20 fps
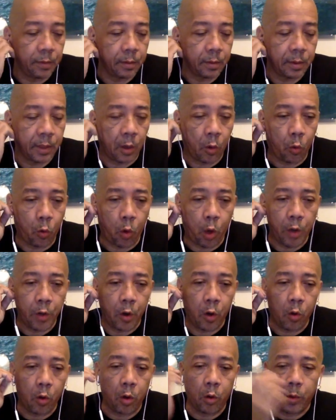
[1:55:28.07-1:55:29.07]
That one
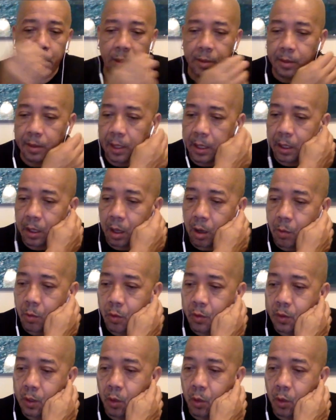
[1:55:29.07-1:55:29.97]
hour went to like almost a